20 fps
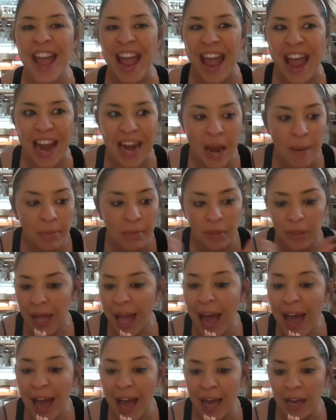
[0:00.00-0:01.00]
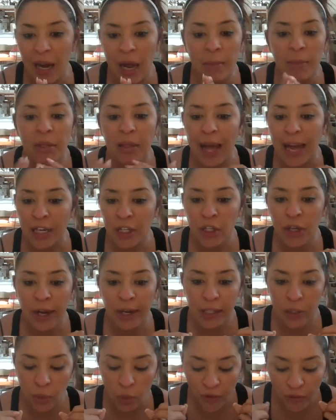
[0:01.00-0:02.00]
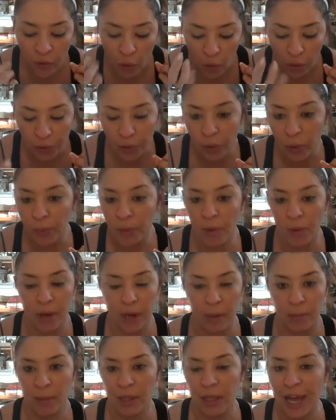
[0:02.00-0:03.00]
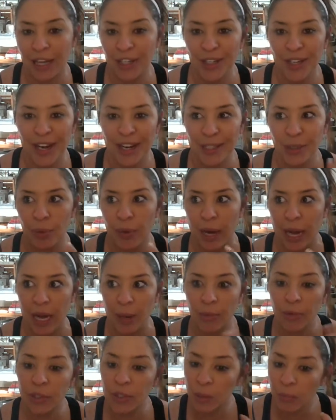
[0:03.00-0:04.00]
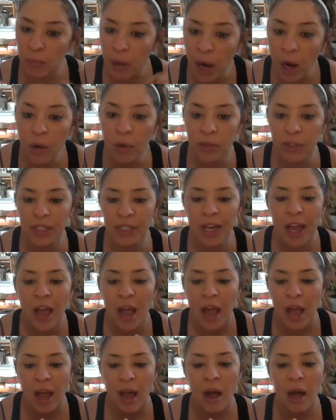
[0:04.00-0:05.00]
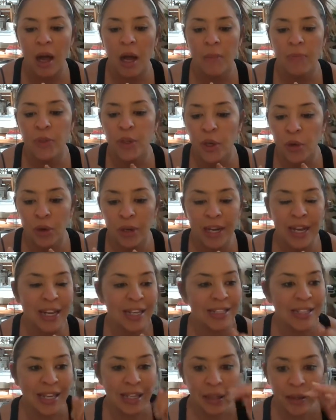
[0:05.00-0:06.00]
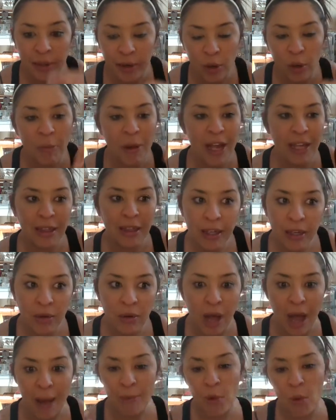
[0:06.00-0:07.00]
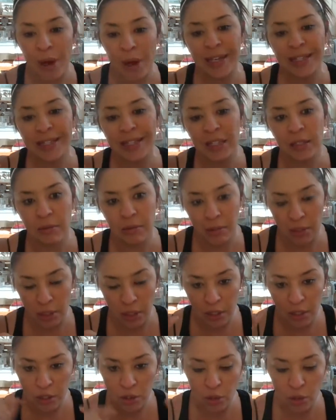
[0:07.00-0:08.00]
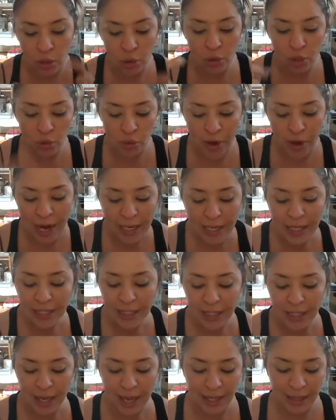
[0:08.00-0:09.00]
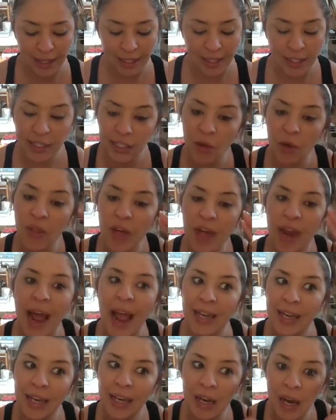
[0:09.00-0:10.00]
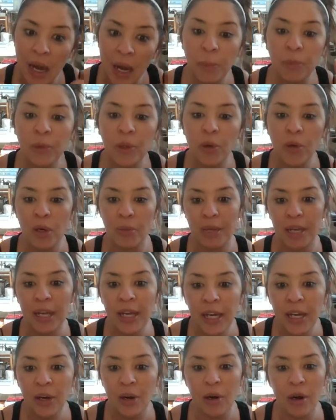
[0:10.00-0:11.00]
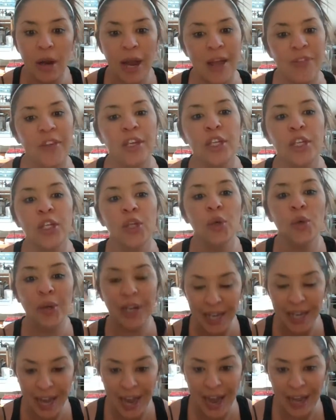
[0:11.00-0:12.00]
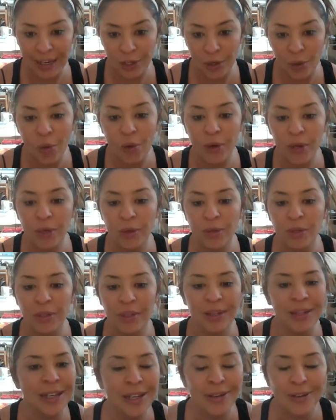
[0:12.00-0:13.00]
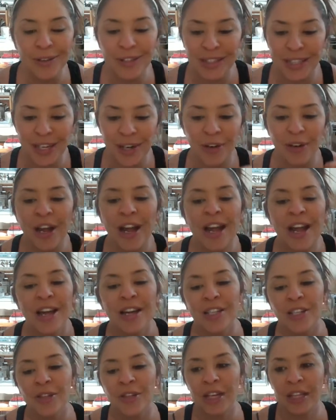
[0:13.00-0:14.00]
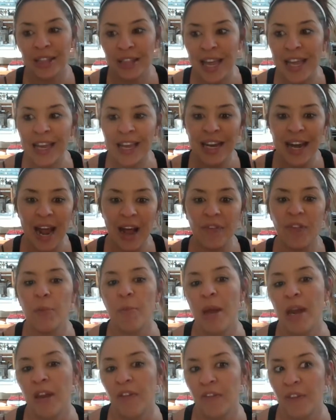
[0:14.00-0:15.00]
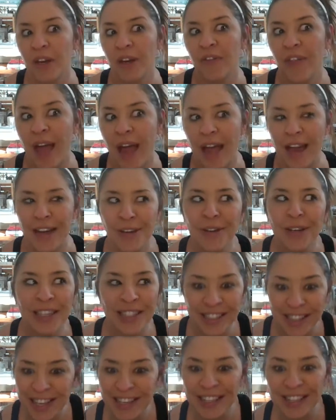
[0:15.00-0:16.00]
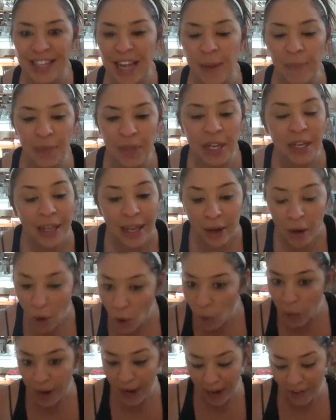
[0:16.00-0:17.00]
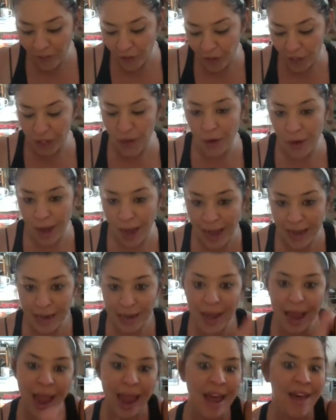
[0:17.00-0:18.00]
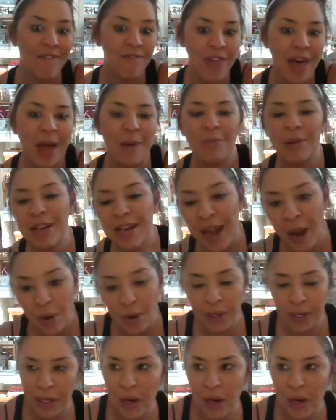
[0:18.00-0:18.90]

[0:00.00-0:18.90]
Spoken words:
And I'm glad you guys were vulnerable, and I'm glad you guys were able to post your needs. And little by little, I'm going to do trainings like this so that I can upload them here, and then you can add your new leaders here so that they can have the benefit of that. And you could say the same thing, like, oh, when I first started, I didn't have that, but now,